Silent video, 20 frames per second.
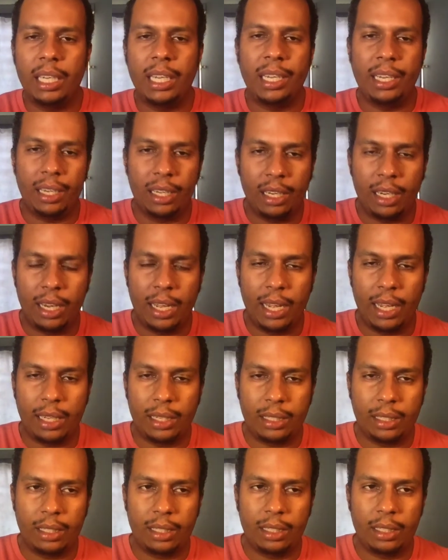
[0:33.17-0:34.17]
in the
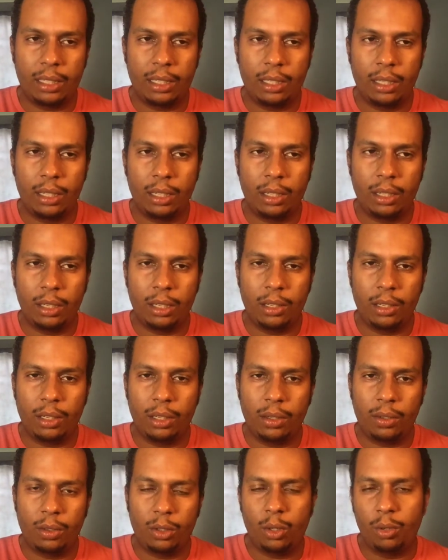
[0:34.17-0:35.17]
last
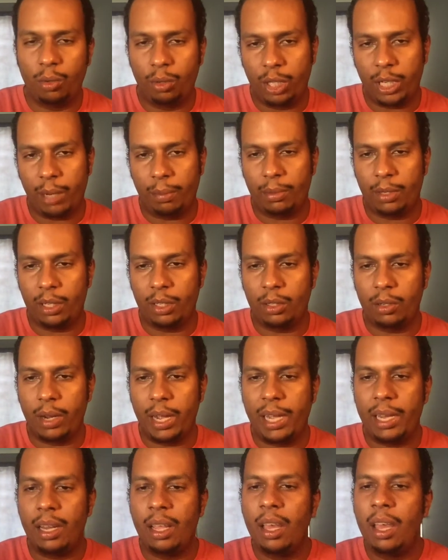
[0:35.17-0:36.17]
two chapters,
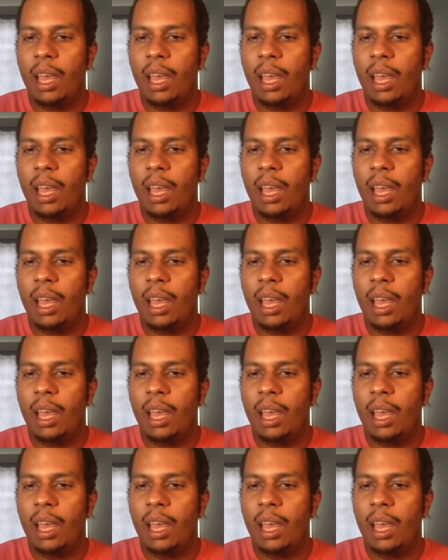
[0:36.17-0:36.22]
right?